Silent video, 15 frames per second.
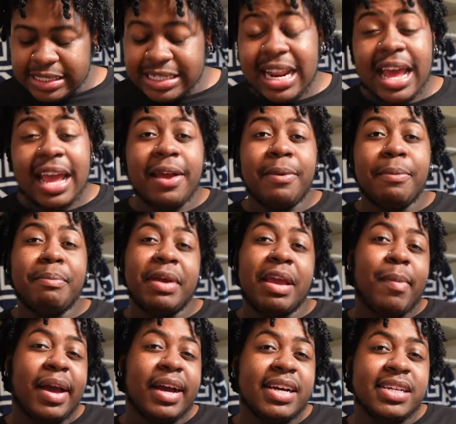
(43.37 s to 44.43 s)
Today, me
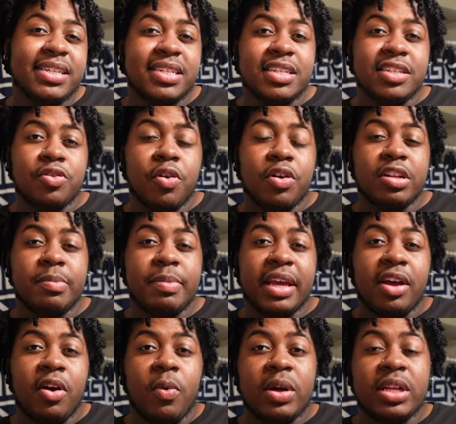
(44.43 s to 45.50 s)
and my cousin is going to be
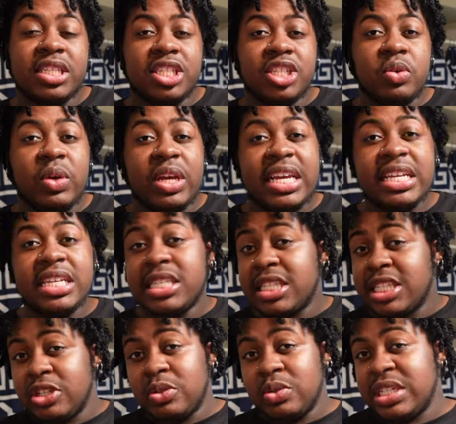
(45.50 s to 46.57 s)
going to eat
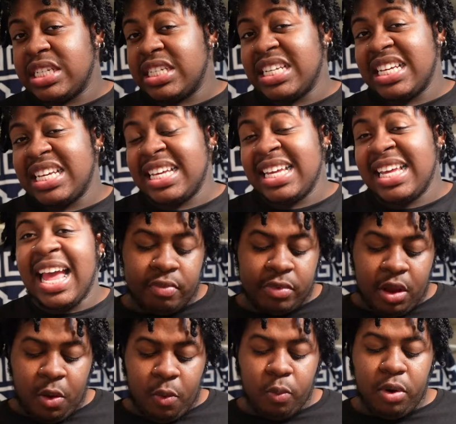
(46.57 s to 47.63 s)
sushi.
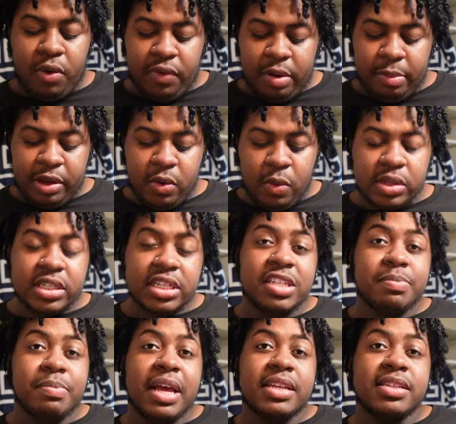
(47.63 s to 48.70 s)
We're going to be going to
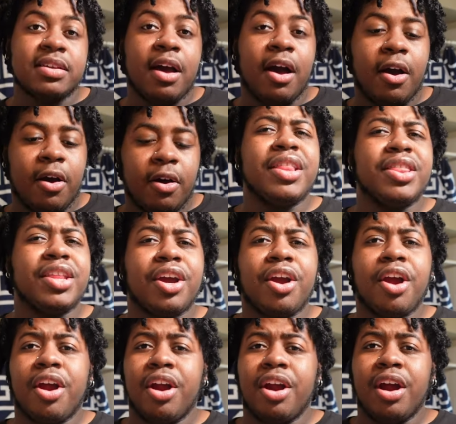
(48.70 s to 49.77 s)
this place called the
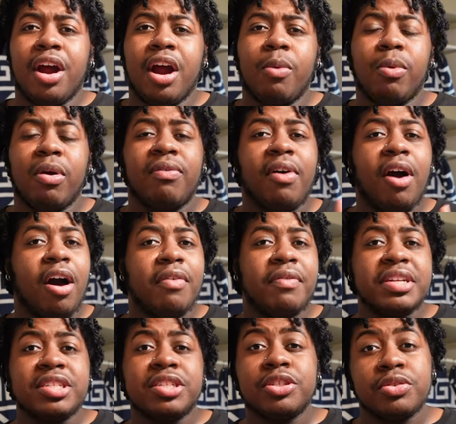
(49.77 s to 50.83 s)

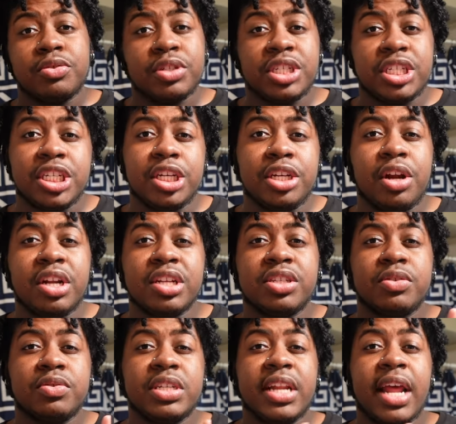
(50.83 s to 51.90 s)
revolving sushi. You know, the
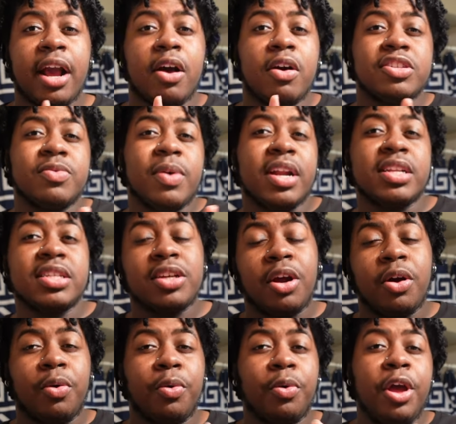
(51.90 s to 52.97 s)
sushi that goes around the
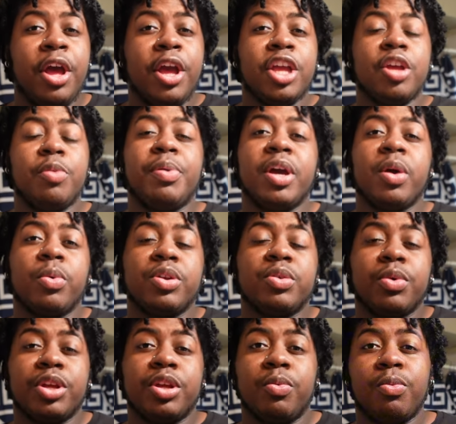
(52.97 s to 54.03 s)
circle. You pick which
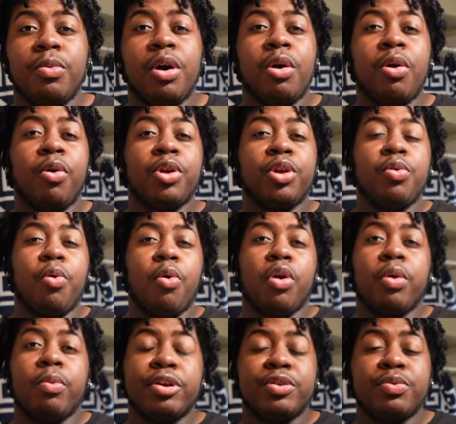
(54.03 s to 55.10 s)
one you want or you
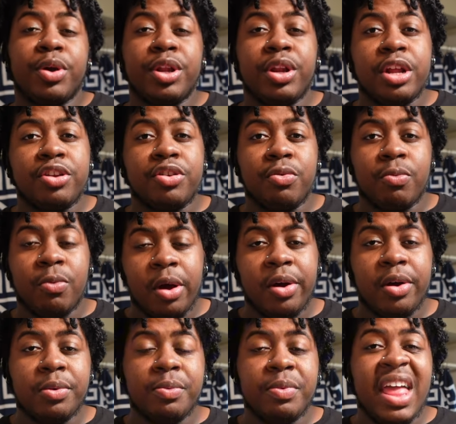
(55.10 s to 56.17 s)
order which one that you
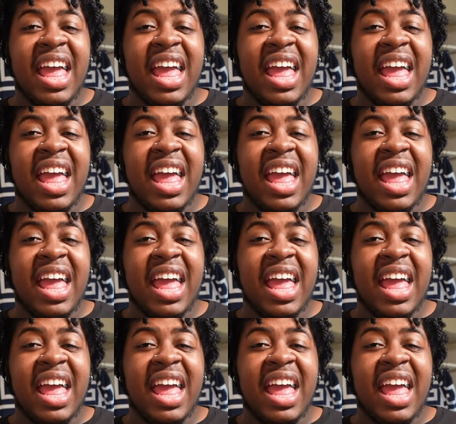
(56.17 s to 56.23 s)
want.